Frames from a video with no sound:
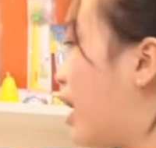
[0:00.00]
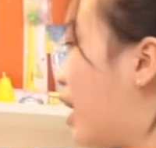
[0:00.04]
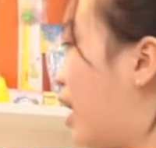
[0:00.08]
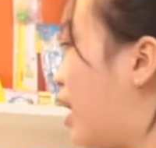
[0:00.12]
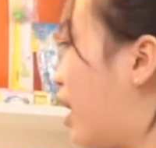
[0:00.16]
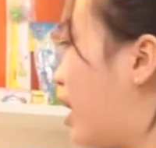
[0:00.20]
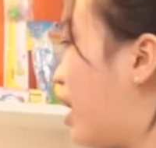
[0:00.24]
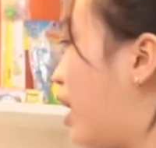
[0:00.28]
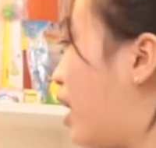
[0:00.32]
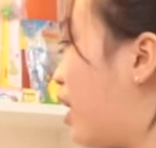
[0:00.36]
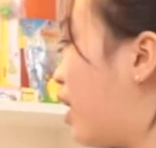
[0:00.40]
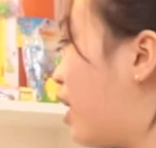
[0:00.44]

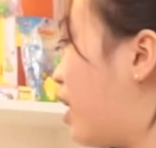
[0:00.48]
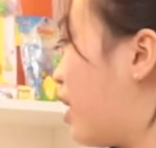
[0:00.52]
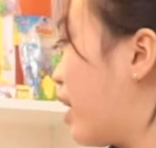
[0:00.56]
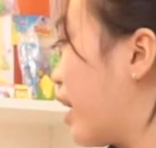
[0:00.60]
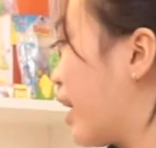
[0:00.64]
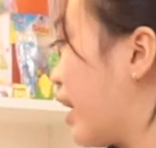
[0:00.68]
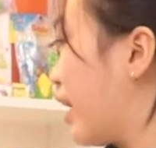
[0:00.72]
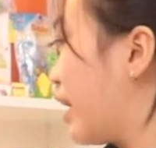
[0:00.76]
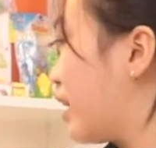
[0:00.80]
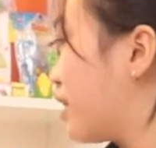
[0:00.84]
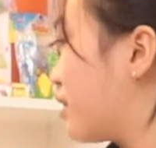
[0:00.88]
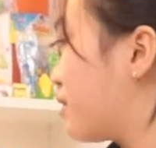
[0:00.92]

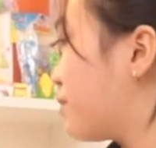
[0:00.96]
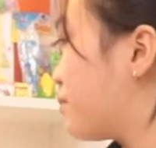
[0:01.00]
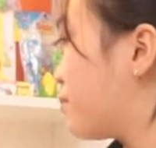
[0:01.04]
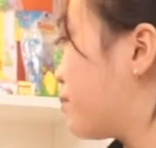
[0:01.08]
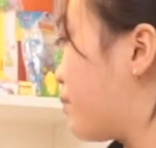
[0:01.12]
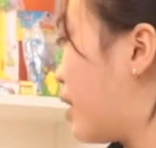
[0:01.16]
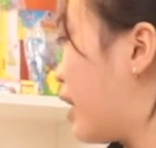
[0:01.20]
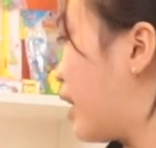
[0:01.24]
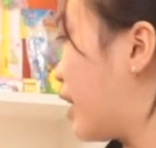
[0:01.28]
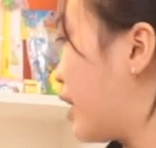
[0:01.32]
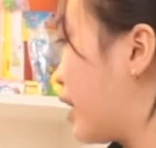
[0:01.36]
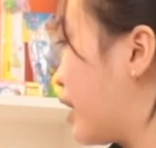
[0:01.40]
And
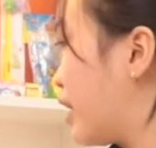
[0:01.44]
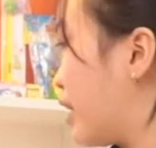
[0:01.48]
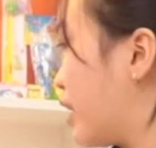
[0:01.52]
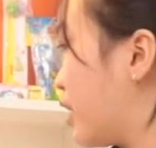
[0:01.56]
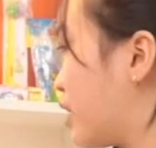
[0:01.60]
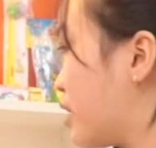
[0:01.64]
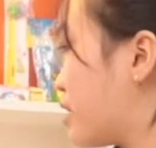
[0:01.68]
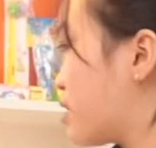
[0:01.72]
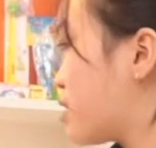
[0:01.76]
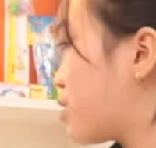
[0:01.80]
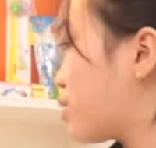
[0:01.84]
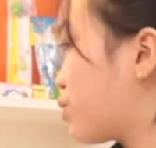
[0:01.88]
my
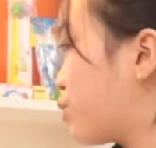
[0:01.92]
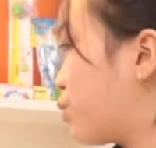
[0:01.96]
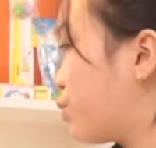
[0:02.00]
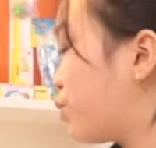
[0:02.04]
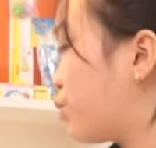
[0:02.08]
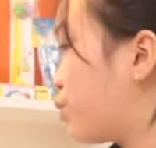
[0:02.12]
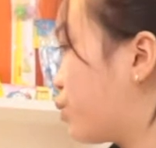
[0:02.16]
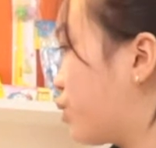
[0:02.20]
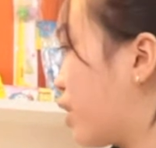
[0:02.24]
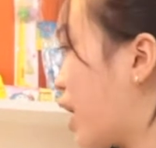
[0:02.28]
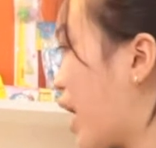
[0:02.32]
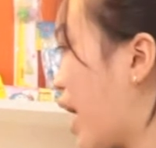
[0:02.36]

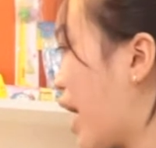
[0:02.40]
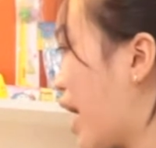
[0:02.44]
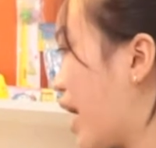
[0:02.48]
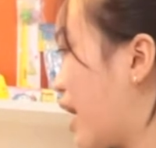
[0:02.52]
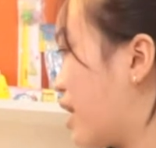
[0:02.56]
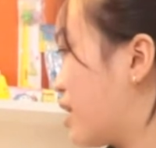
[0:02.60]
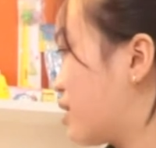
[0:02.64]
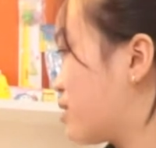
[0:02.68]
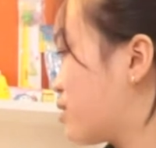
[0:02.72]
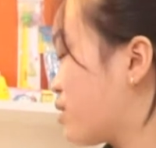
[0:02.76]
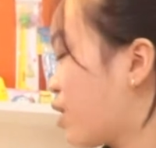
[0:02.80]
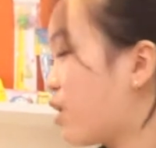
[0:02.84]
school
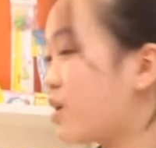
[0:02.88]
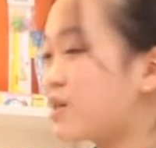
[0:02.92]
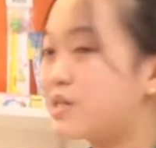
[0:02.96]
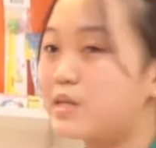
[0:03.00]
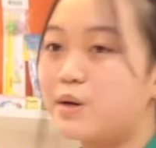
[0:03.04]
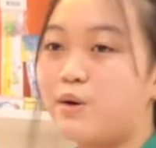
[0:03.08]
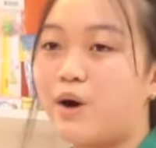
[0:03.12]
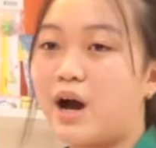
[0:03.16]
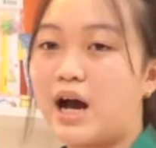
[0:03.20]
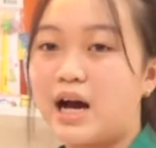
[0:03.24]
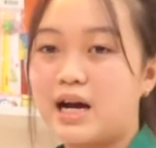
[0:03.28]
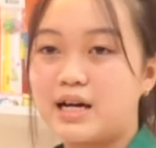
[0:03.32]

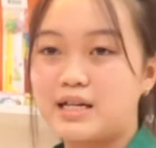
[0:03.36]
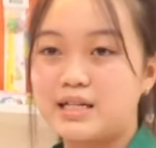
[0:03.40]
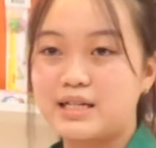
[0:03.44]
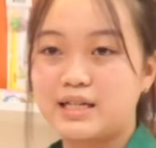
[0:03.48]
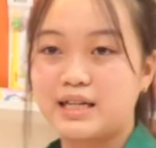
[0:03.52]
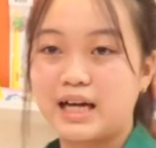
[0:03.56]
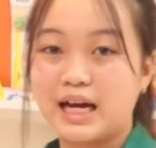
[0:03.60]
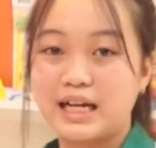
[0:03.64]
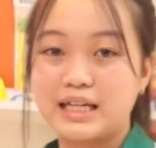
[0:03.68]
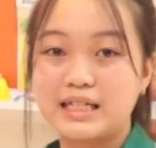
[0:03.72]
also has a